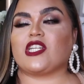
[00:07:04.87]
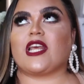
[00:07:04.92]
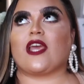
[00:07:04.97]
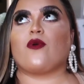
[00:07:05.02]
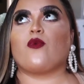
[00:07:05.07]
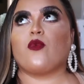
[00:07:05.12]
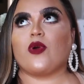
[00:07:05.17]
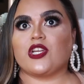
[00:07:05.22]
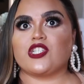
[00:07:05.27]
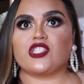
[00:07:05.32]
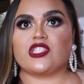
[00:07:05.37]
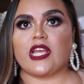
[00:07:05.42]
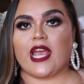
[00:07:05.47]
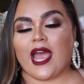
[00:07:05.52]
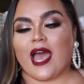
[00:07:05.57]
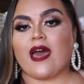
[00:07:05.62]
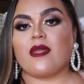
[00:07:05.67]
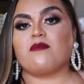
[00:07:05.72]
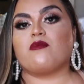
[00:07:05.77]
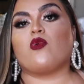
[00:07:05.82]
and i wish they
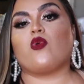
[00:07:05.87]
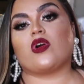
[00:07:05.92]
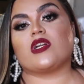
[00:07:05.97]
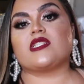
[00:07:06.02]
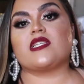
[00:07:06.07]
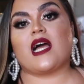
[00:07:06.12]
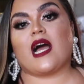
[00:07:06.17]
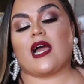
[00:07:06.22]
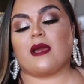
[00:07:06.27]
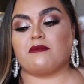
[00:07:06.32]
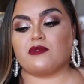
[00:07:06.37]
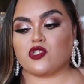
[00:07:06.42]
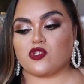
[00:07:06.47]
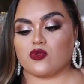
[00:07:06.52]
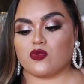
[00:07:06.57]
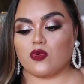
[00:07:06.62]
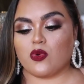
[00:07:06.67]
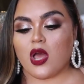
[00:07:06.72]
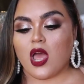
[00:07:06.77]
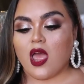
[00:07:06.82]
had more time
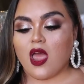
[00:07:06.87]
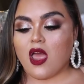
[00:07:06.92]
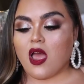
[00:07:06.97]
to